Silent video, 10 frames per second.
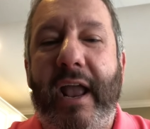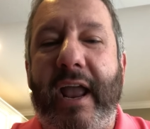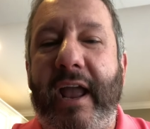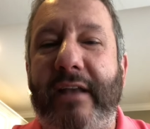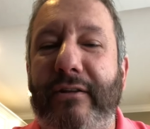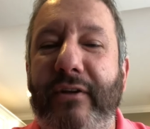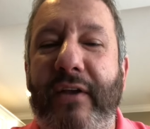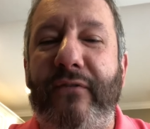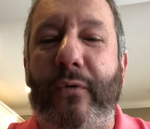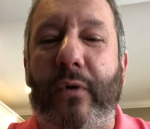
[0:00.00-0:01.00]
and
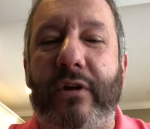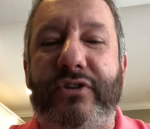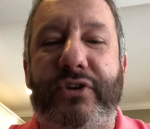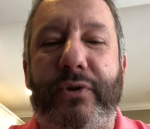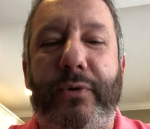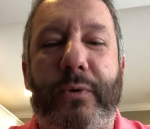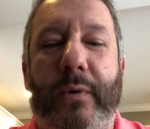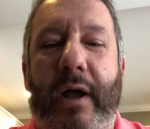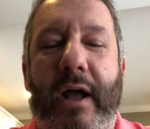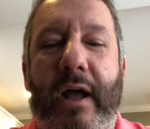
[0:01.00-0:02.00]
looking forward
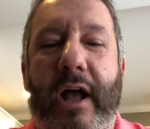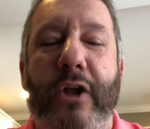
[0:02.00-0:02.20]
to uh,